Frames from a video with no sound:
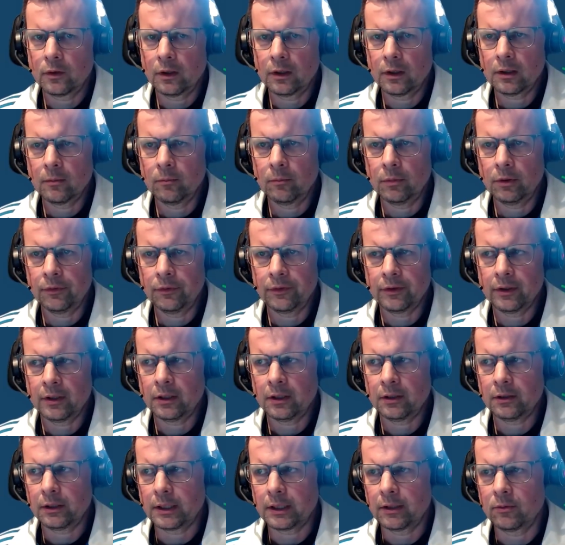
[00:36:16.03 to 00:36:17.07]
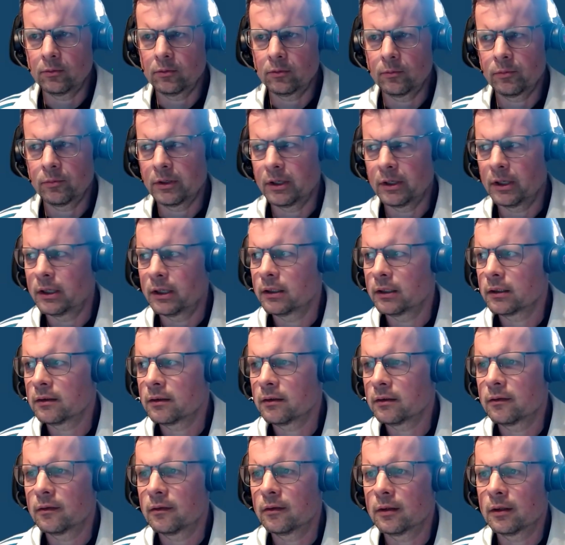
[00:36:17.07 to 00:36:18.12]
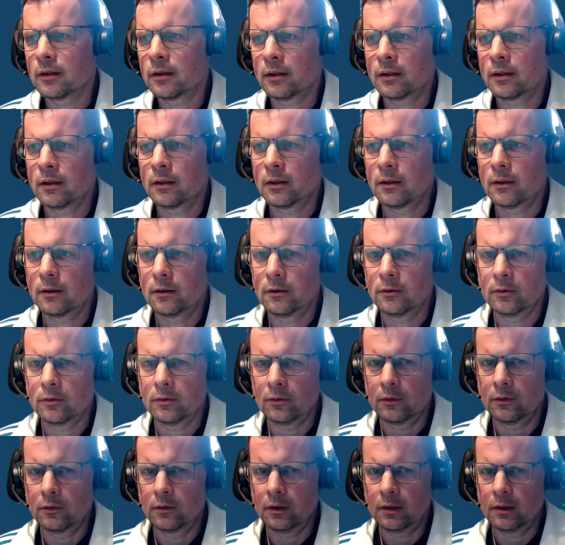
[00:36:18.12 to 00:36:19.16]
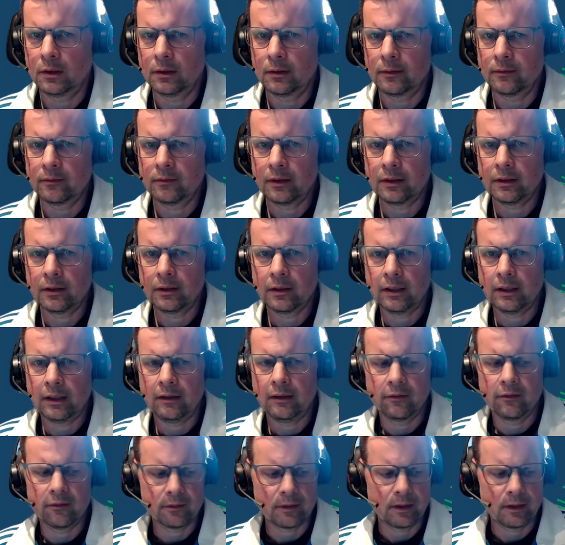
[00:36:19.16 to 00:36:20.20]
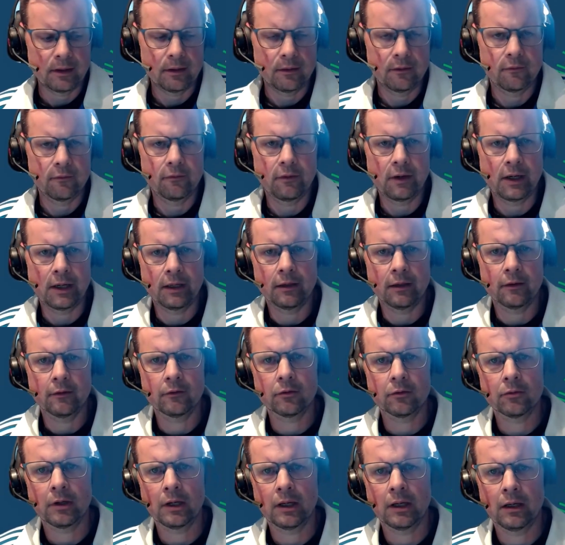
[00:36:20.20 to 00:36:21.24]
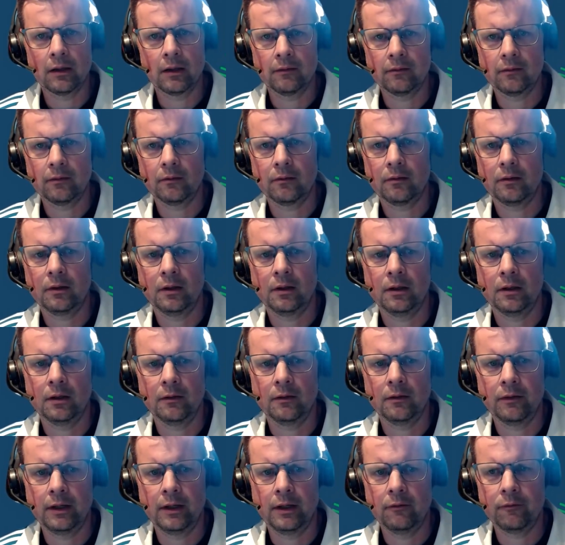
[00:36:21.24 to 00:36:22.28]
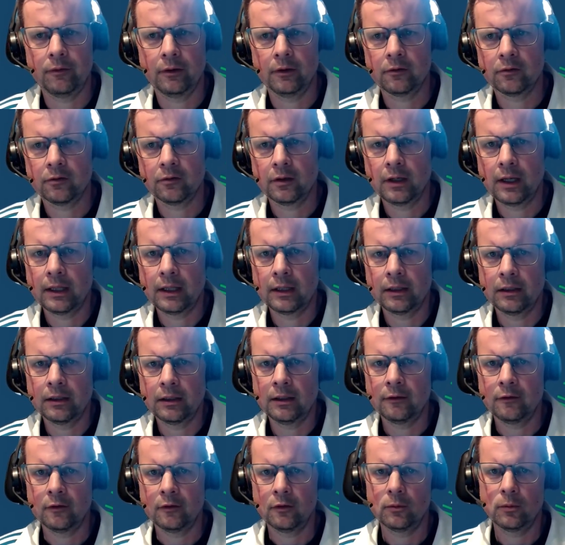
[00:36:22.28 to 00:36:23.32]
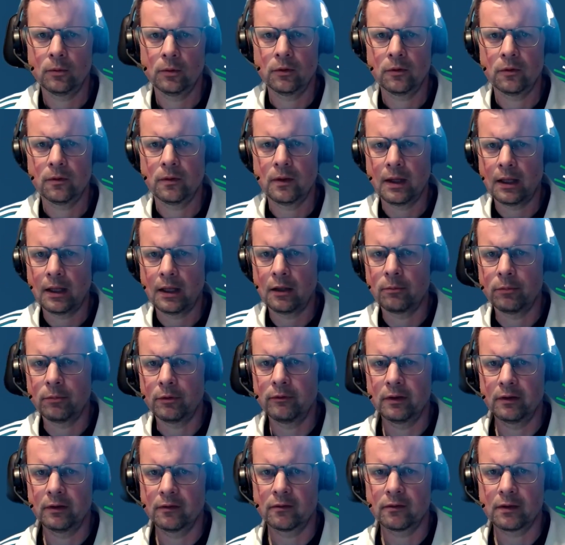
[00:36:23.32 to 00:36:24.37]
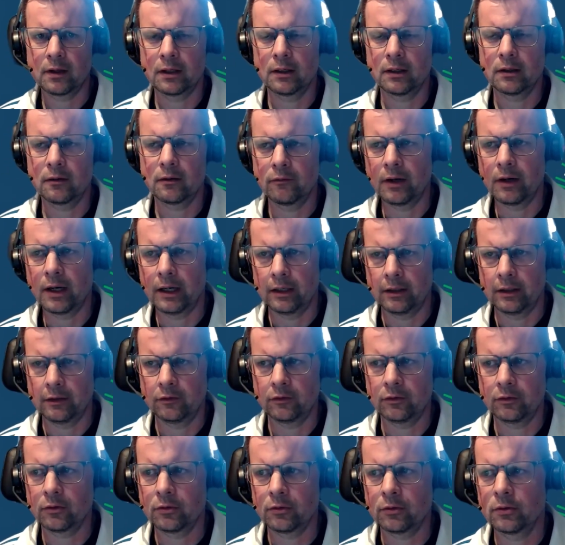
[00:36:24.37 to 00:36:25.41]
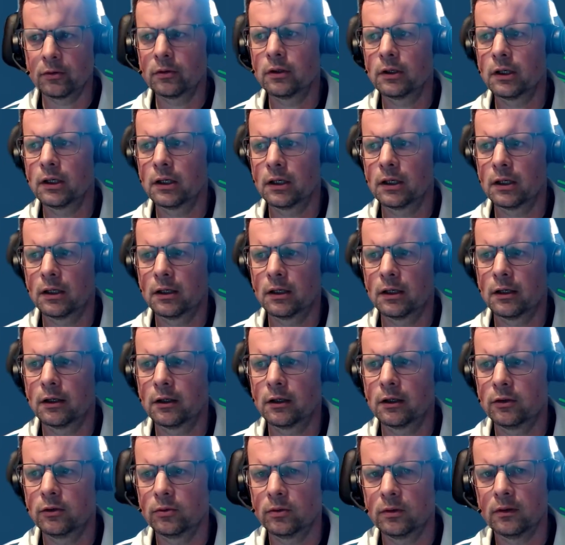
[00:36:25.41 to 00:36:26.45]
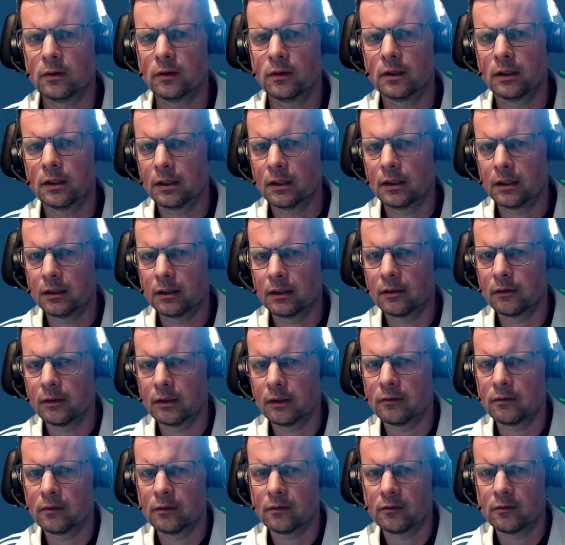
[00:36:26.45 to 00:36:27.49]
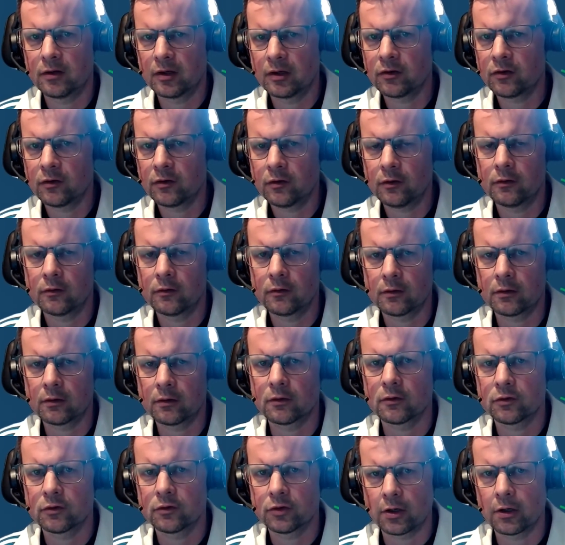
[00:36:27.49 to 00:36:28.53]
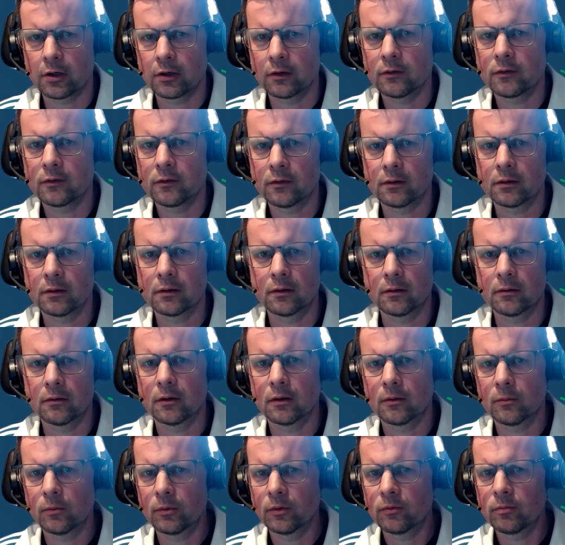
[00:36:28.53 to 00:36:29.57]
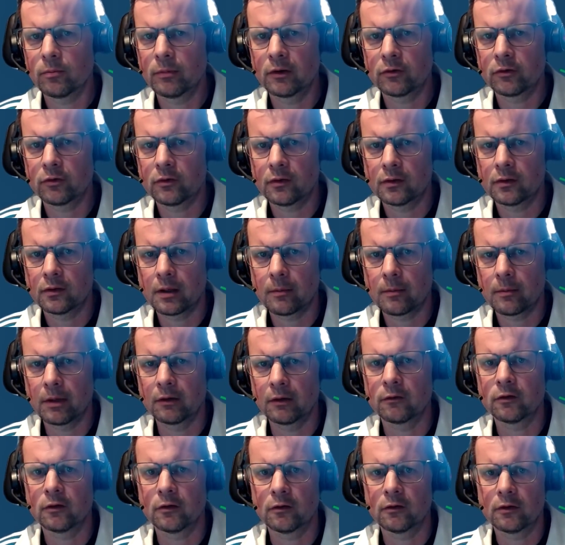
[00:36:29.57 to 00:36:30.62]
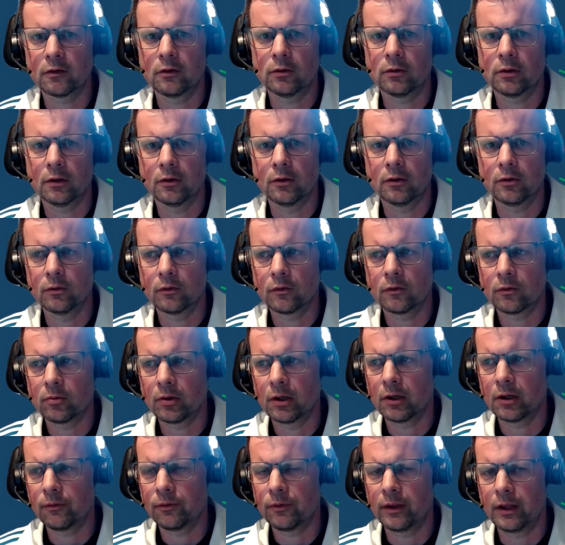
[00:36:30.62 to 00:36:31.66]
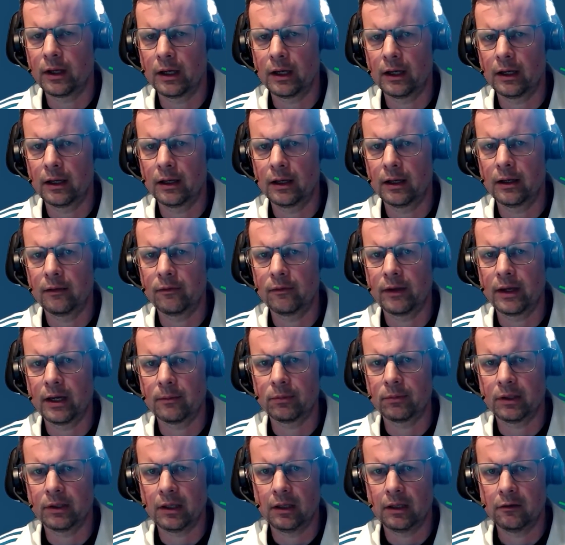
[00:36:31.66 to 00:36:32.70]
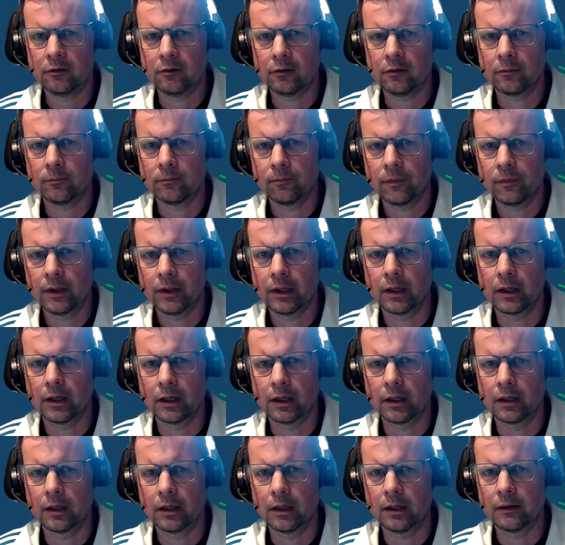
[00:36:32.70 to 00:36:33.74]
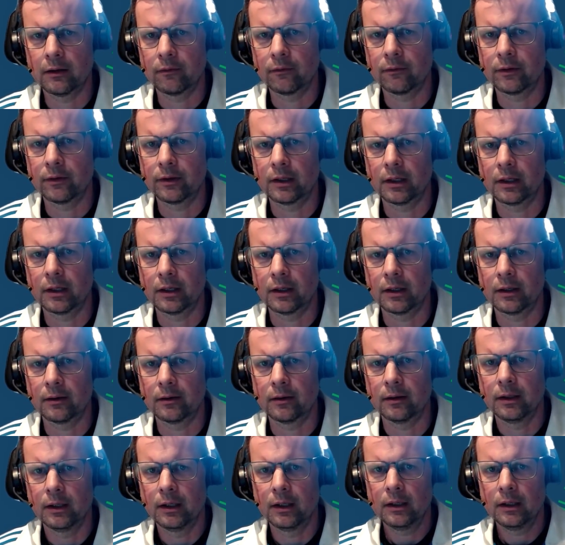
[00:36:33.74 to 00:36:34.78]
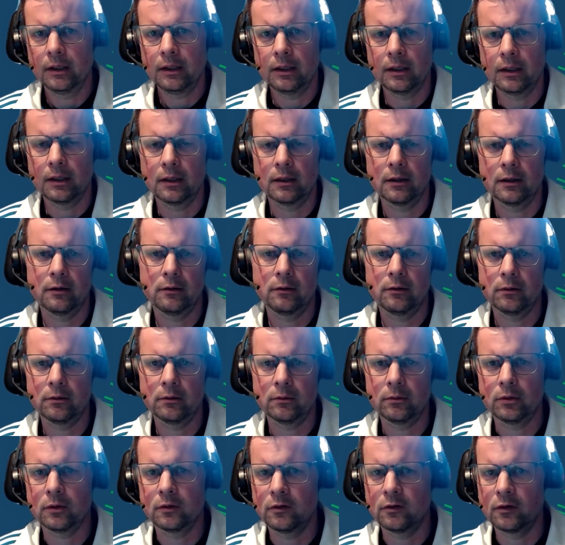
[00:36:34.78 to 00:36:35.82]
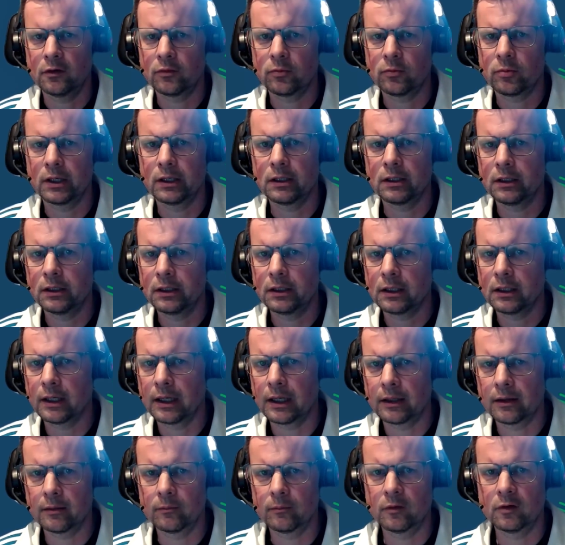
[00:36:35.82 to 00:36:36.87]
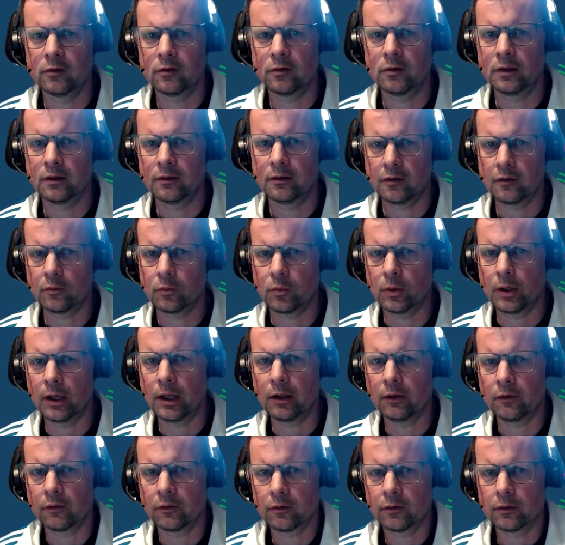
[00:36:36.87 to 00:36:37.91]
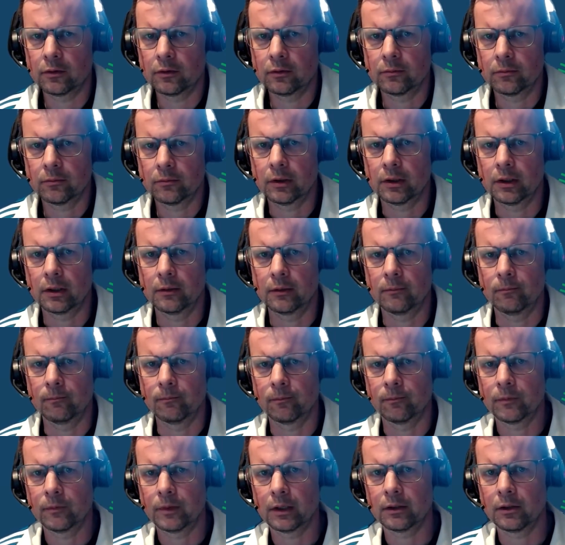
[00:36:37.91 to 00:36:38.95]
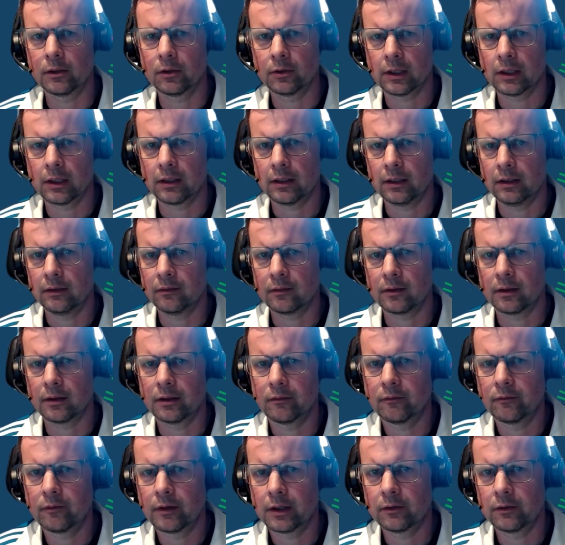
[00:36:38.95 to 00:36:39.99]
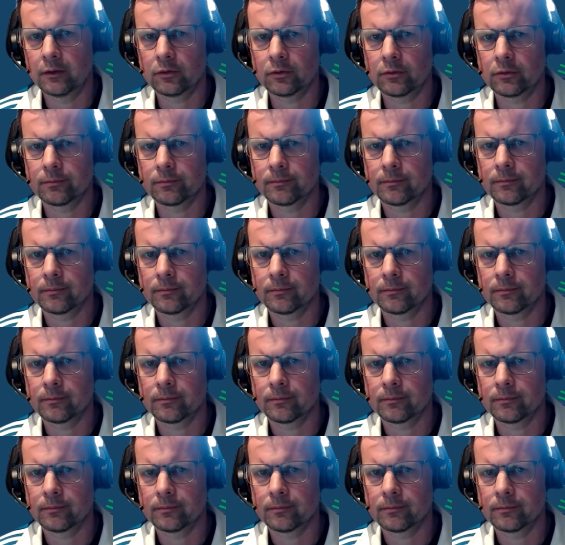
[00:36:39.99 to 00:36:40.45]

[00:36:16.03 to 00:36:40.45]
talking about the cloud product, you could say that Insight Advisor has that functionality. So with the help of Insight Advisor, you can get suggestions on charts and with measures and dimensions that you can use throughout the application. You can just right click and add them to sheets as well. So I'd look at Insight Advisor.